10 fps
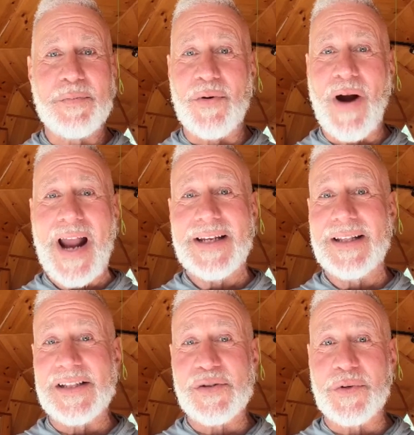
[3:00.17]

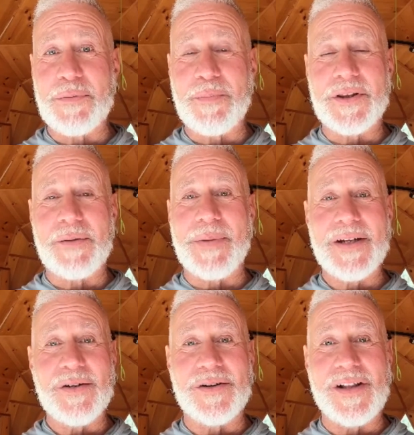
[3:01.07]
miraculous when you put the
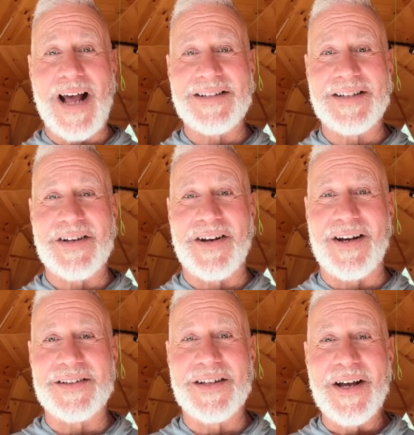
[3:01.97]
pinhole glasses
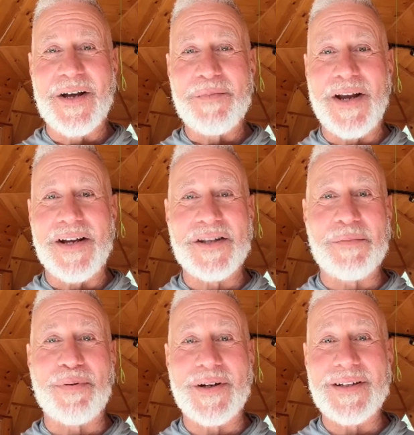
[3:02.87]
on because the
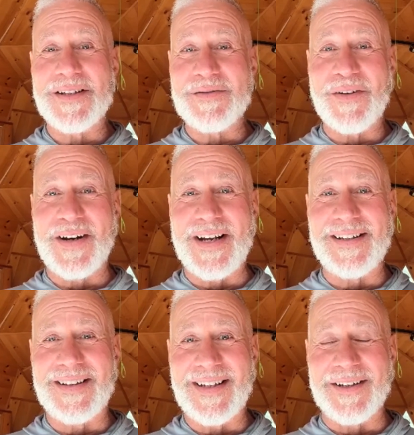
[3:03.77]
print is very
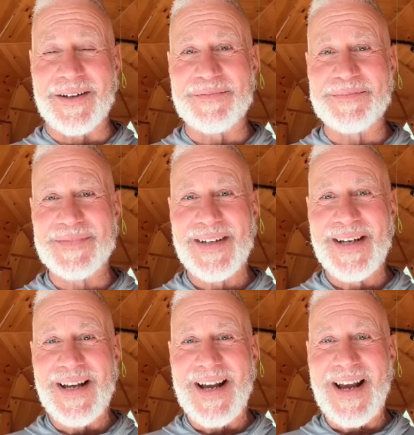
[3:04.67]
clear.
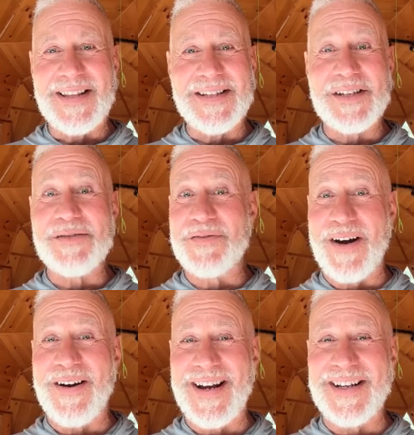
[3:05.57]
And this is
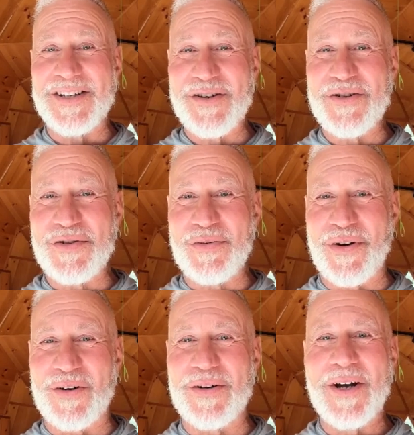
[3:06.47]
very
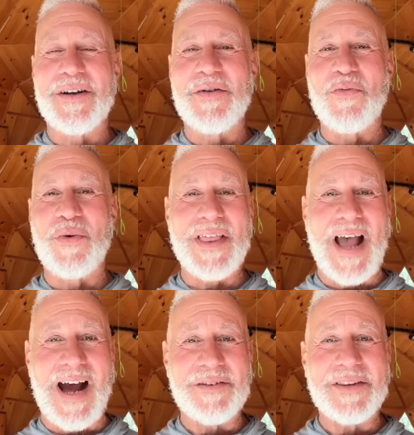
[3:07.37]
unusual.
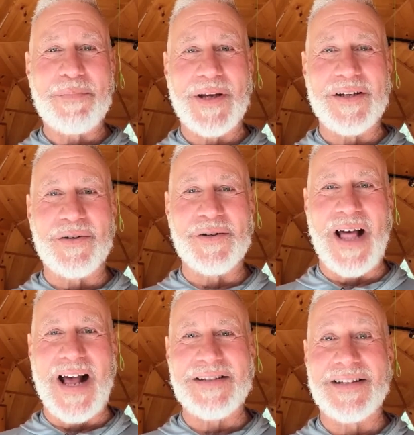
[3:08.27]
Without the pinhole
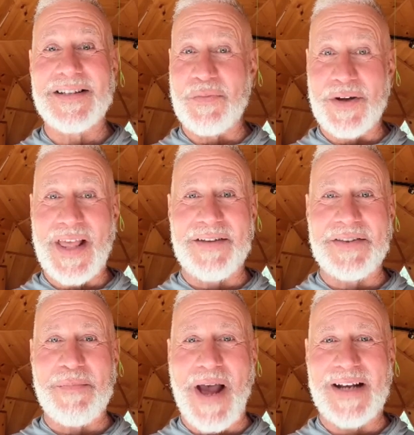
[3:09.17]
glasses and without
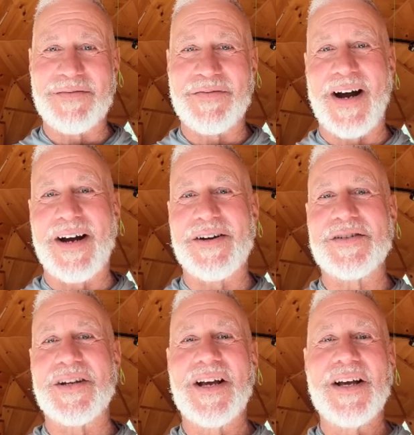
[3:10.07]
the
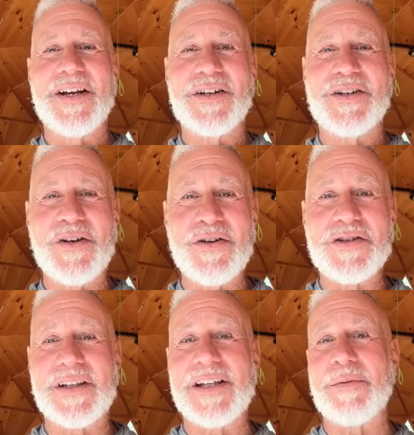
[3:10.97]
magnifiers,
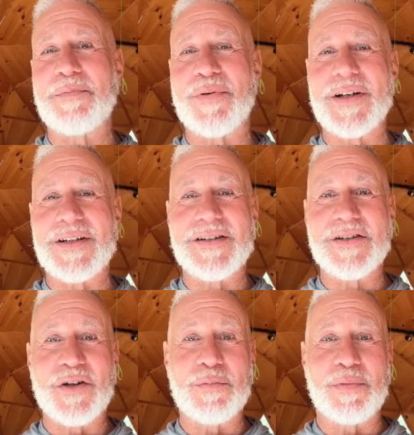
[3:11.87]
usually the print is
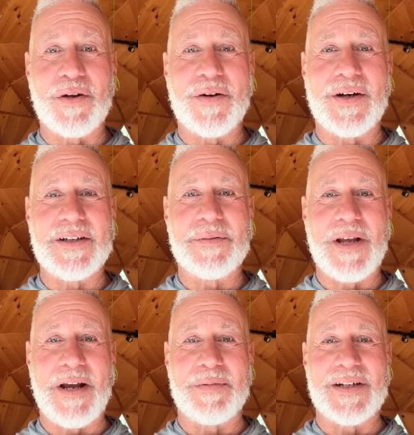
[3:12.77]
too blurry to
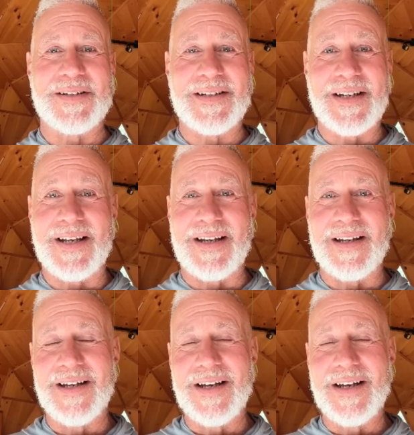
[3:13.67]
be able to see.